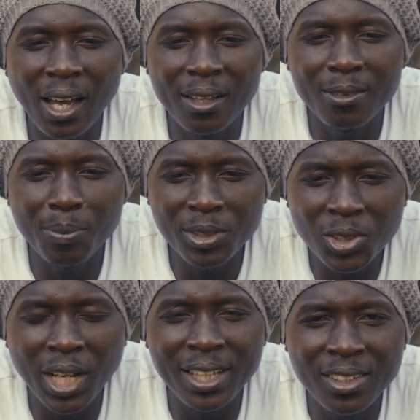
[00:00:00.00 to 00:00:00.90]

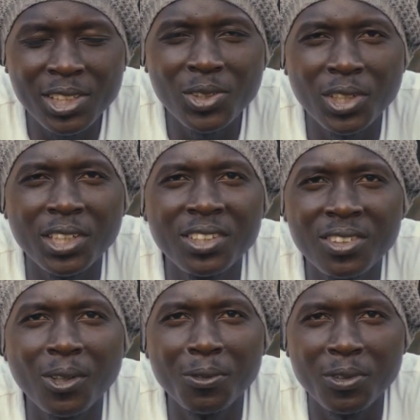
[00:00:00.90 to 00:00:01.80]
specialization in
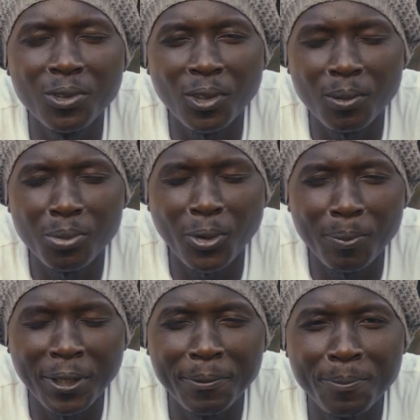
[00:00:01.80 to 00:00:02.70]
itself is not a
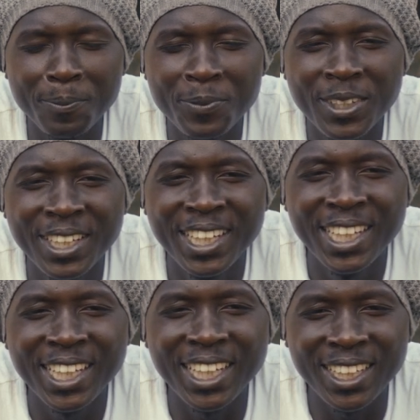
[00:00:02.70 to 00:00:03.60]
problem.
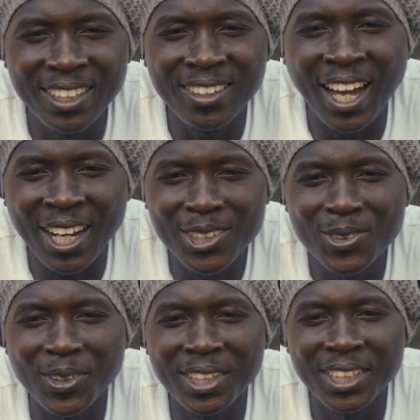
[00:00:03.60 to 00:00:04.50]
It is
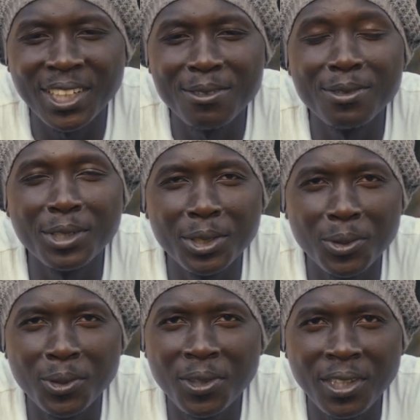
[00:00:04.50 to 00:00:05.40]
actually a very
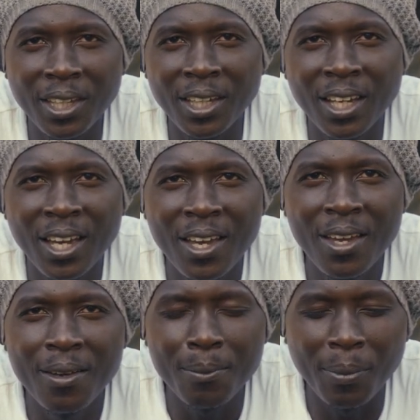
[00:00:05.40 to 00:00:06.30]
good thing.
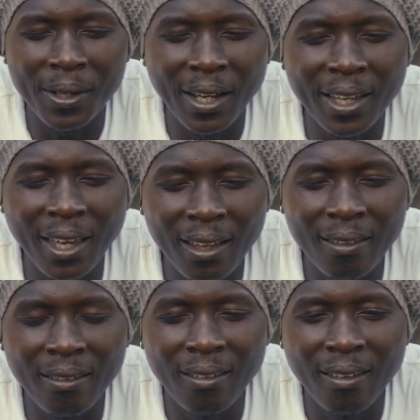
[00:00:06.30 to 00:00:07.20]
But
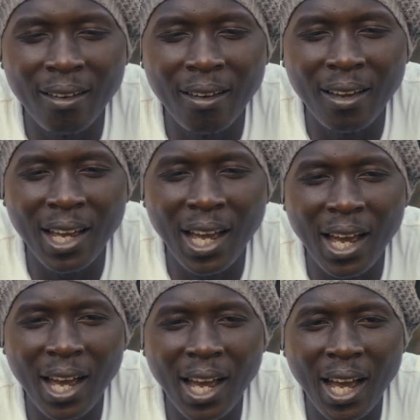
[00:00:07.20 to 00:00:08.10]
again,
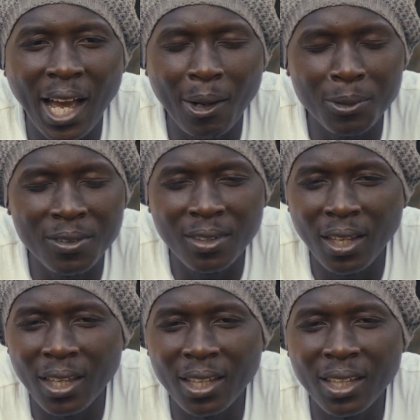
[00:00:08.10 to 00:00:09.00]
I would
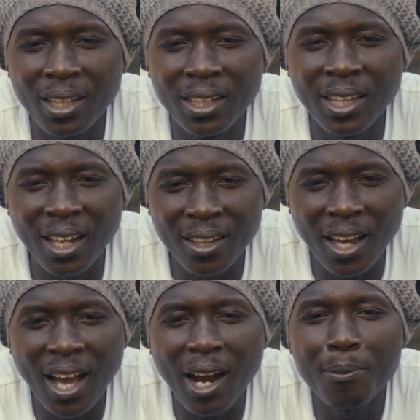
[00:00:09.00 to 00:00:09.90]
say that
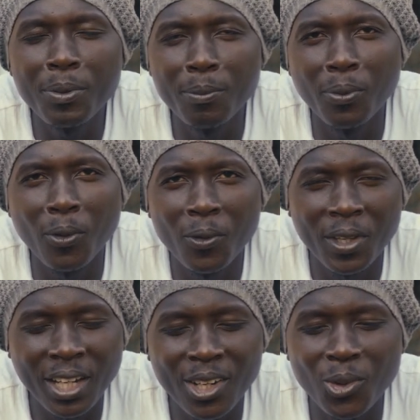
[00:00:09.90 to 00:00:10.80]
there are people
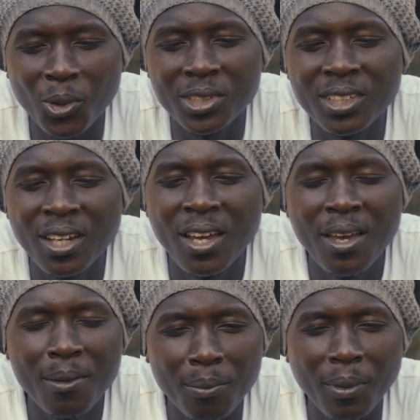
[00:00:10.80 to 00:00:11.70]
that are not
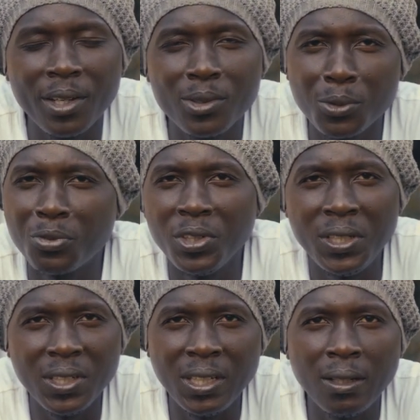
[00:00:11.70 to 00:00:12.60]
meant to
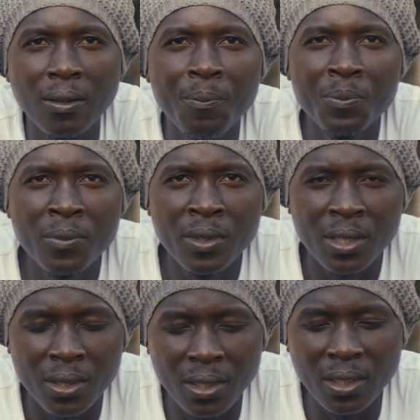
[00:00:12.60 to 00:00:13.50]
fit in
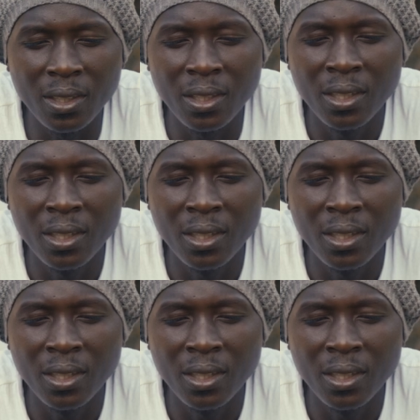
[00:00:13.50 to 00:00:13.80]
the